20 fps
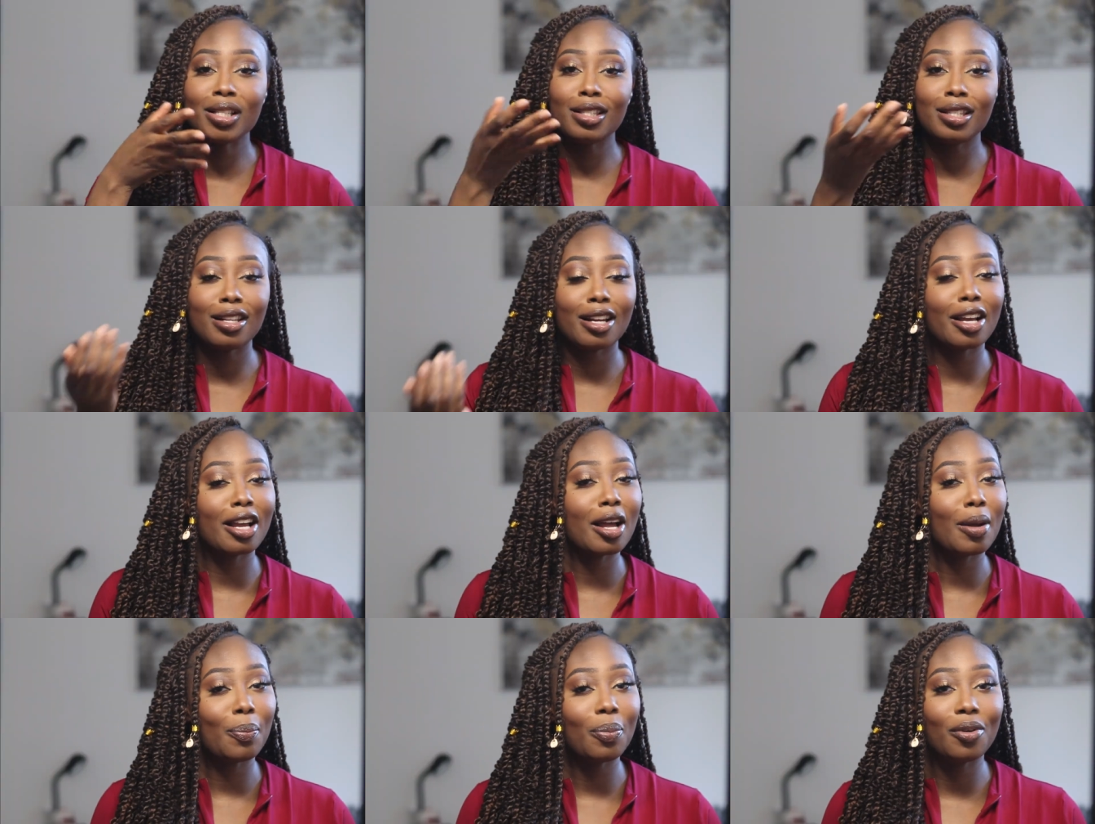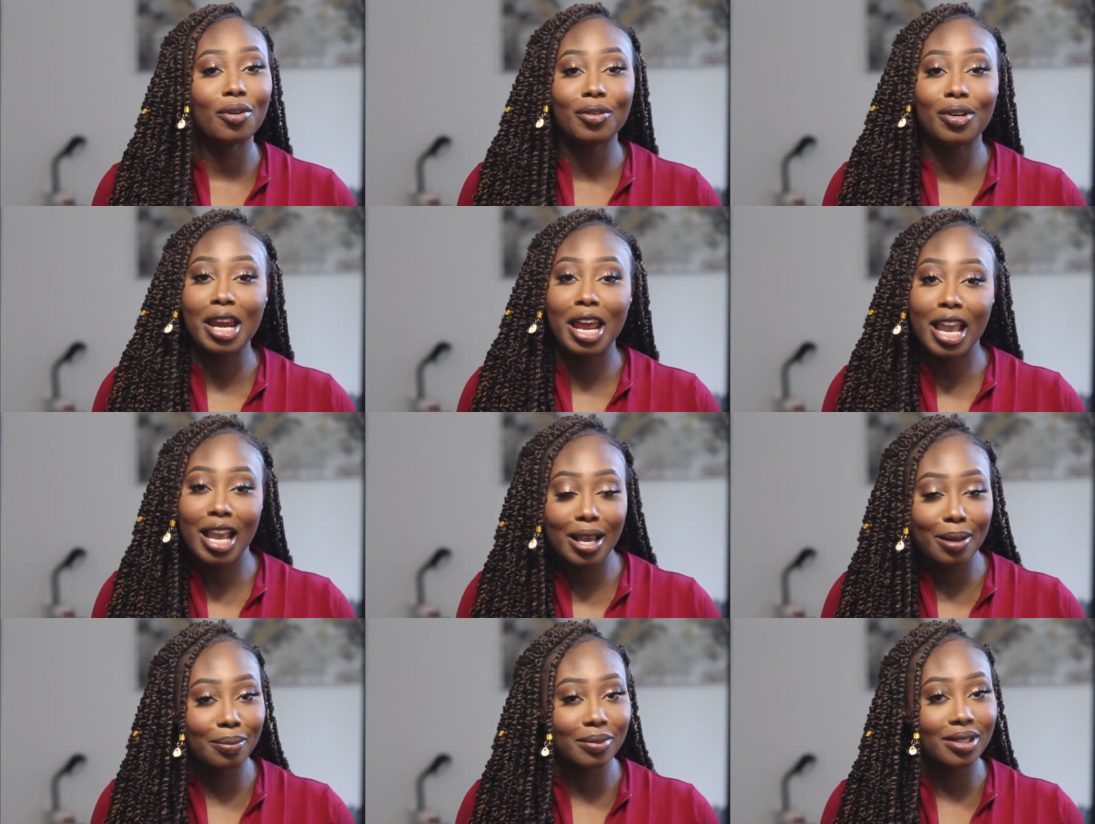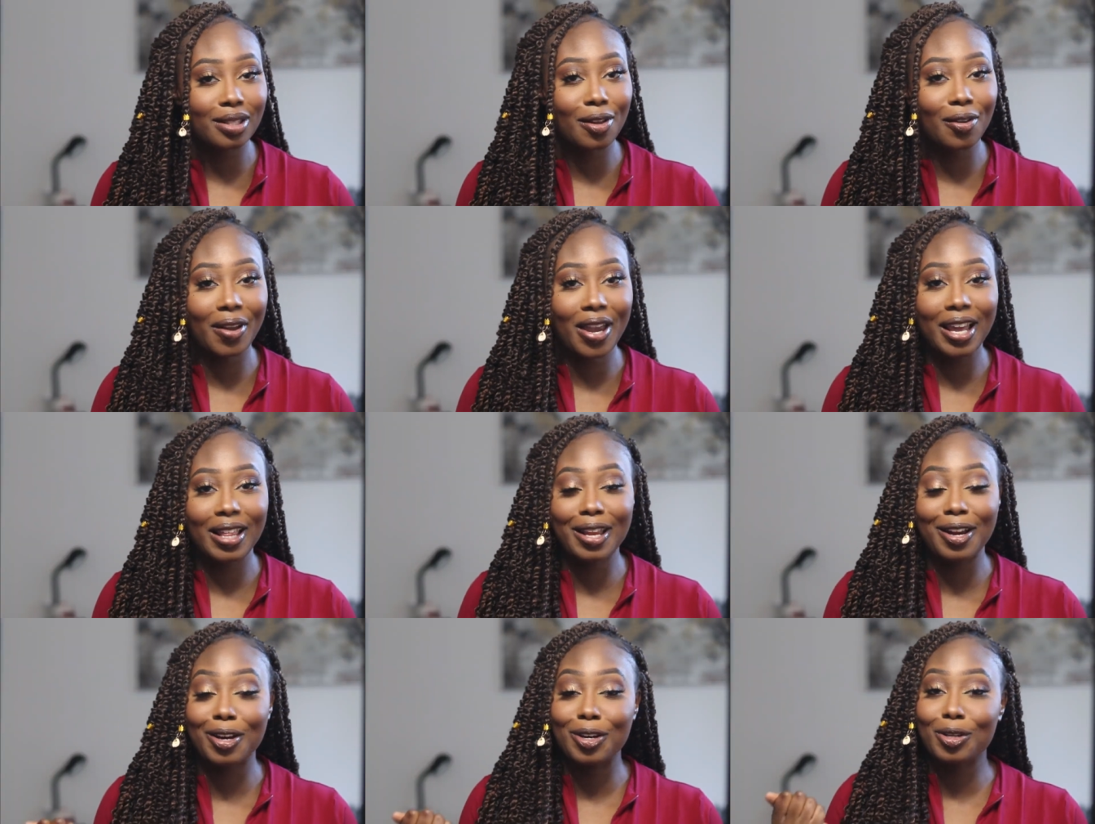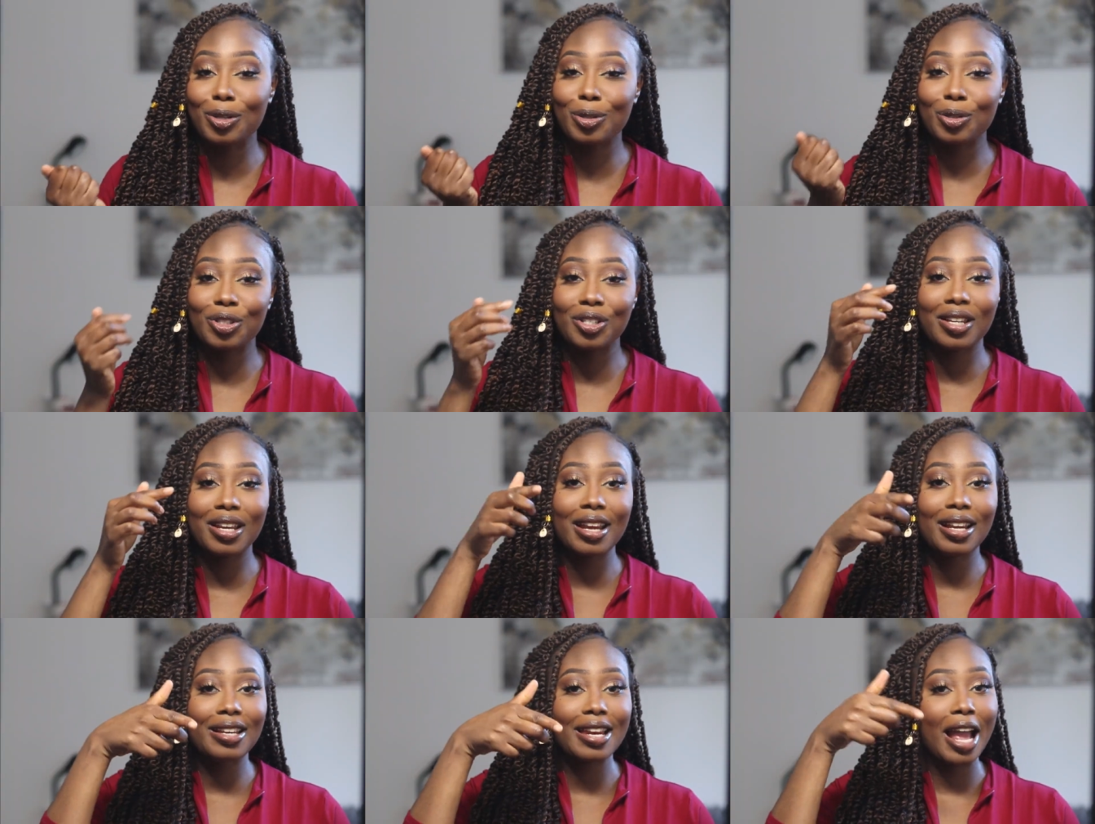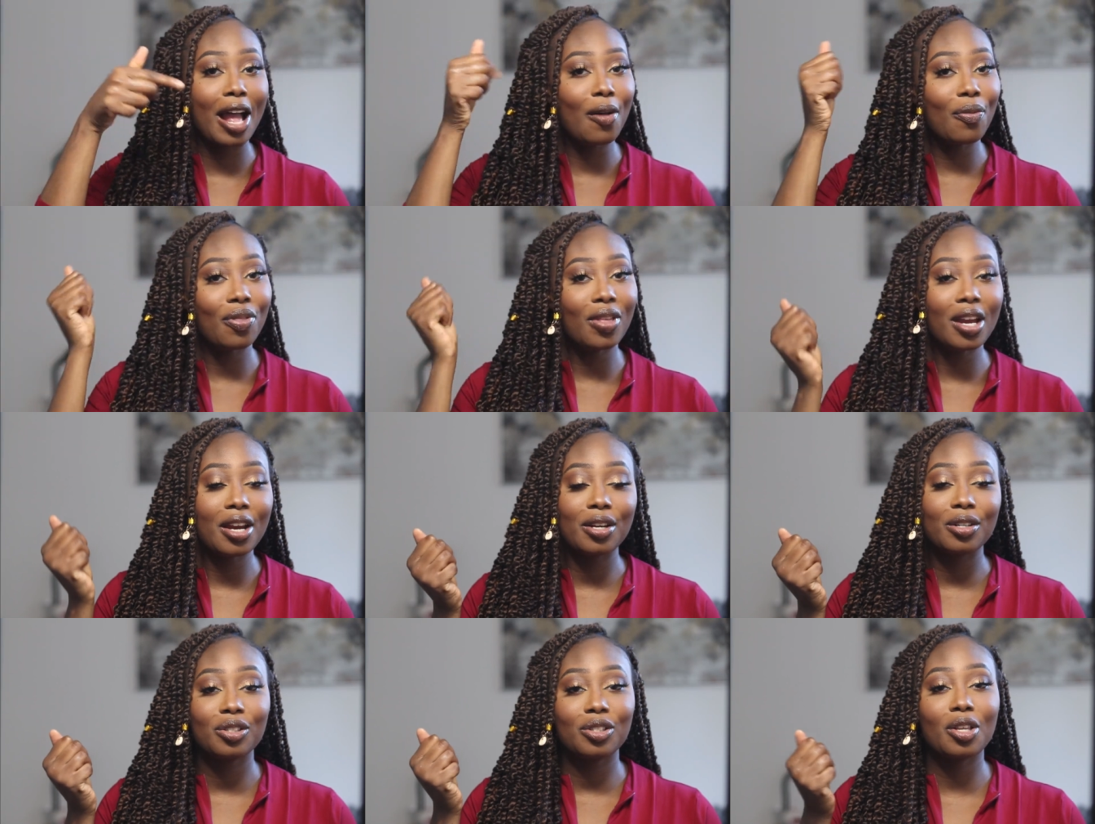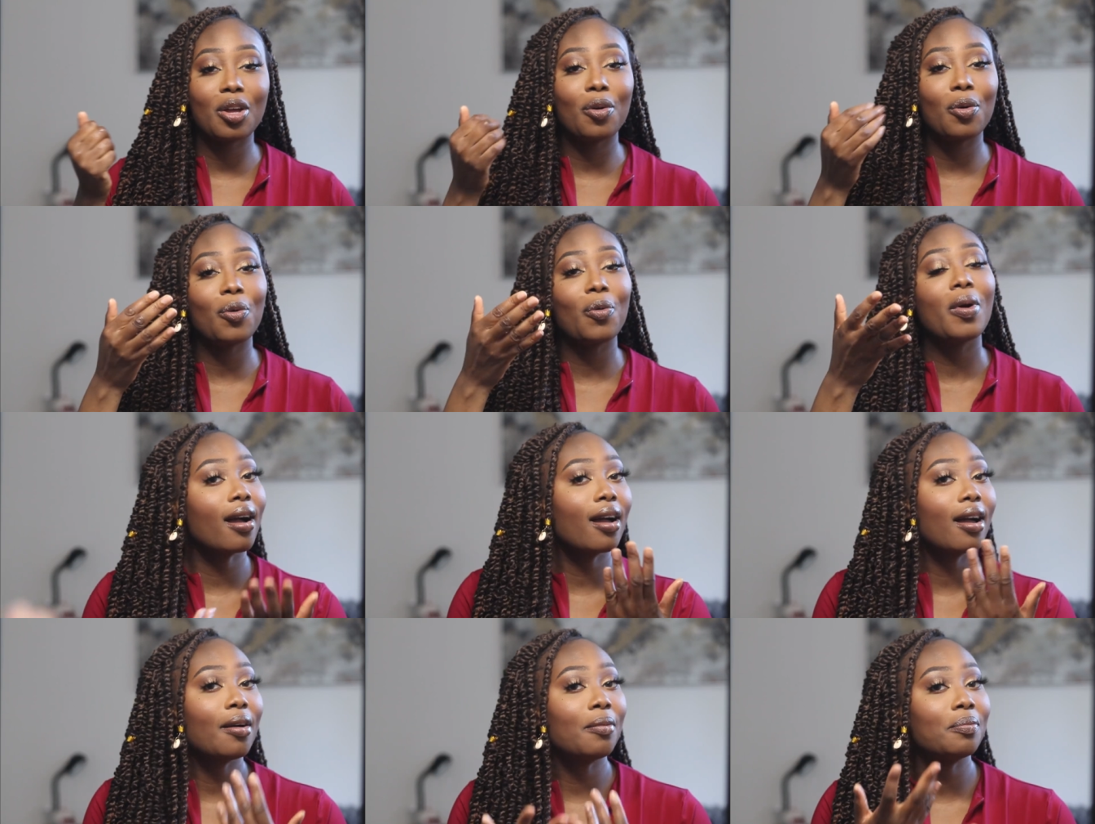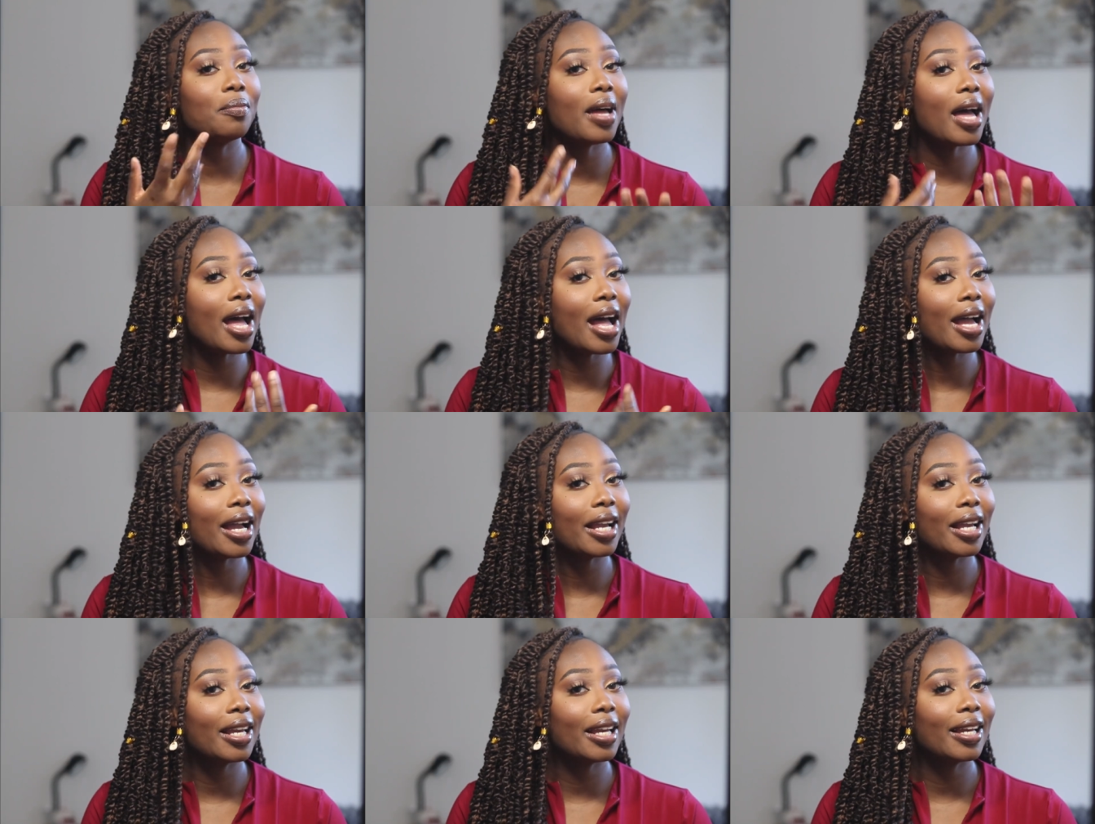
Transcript: missing a couple names, okay, that are usually down there. So come back.